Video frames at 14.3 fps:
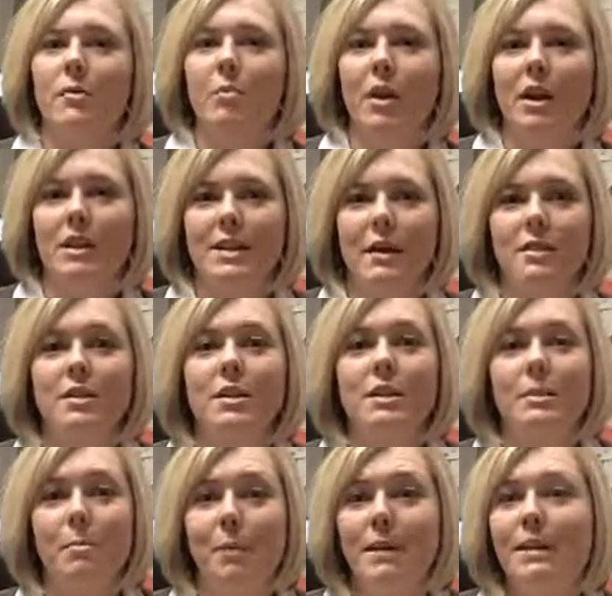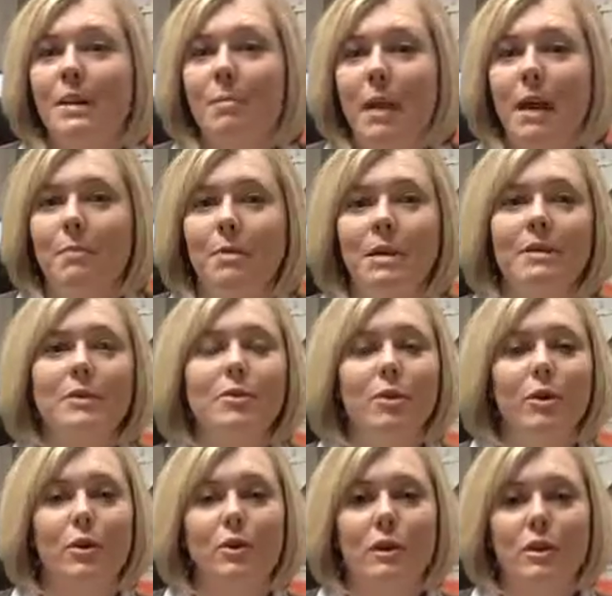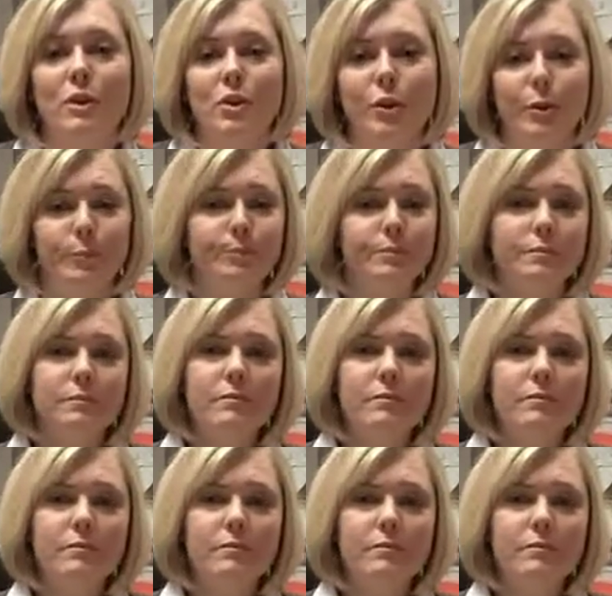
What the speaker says: break it down into monthly payments, or you can do